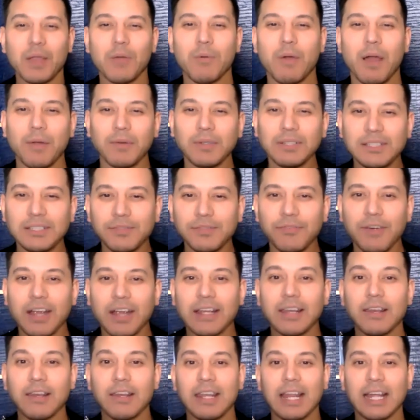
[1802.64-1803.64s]
Why don't we
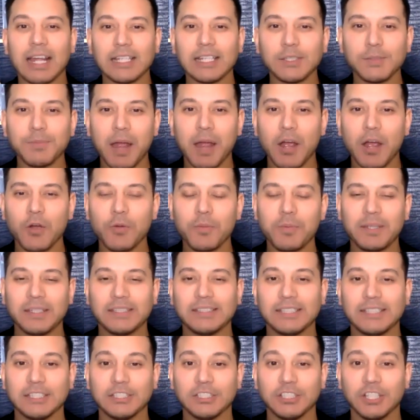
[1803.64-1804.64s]
find a nice power
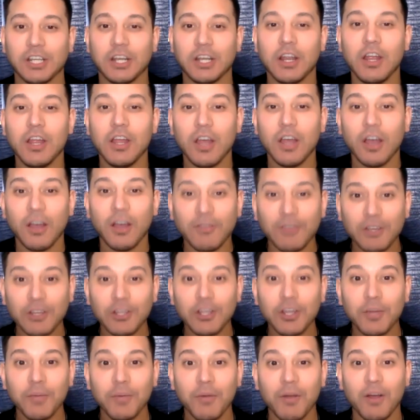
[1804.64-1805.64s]
position of who
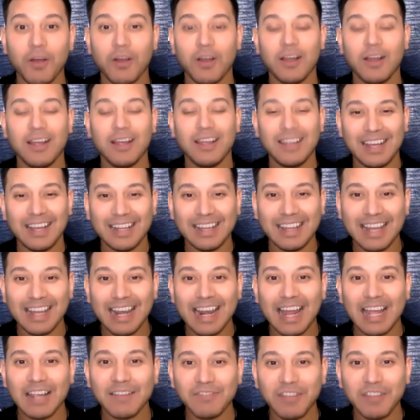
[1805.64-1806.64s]
you are and the
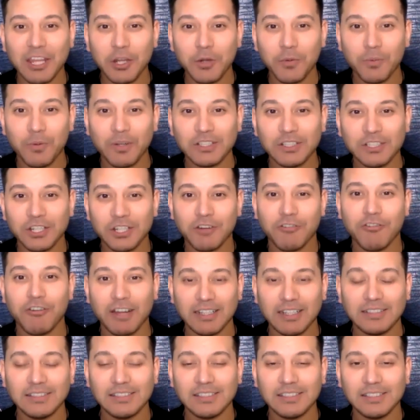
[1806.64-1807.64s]
life that you want to
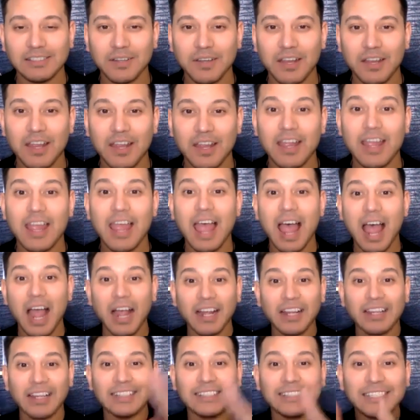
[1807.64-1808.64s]
create?
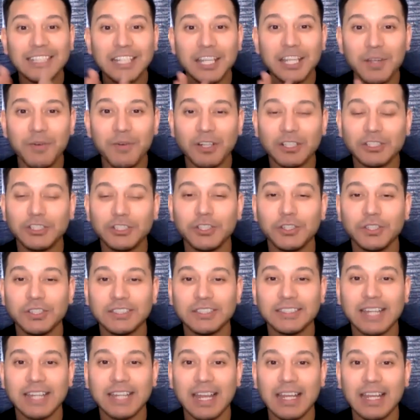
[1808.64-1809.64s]
I'm going to see you on
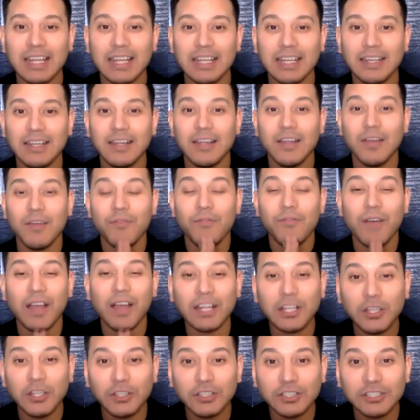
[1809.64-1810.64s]
Tuesday.
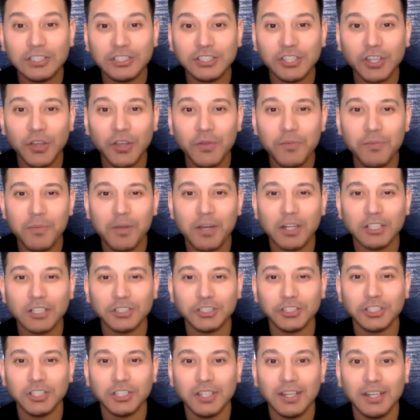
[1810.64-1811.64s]
Thank you so
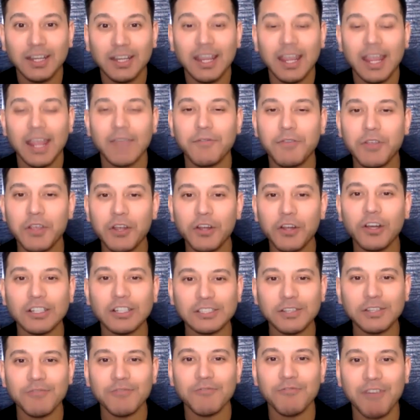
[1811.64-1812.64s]
much. If you
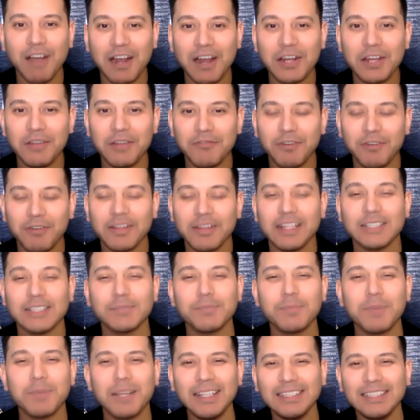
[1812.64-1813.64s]
got some value from
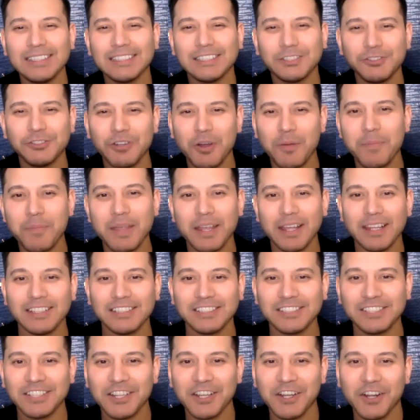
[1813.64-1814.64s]
this, please drop it
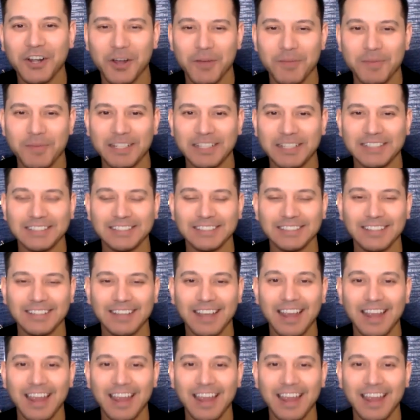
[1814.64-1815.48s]
into the comments.